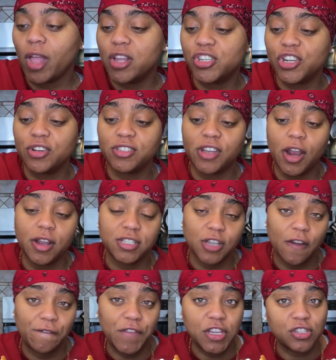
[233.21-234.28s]
Cheers to her. It's
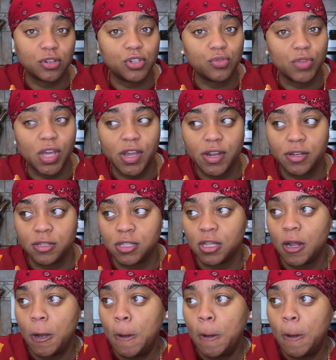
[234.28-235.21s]
our official 2 years.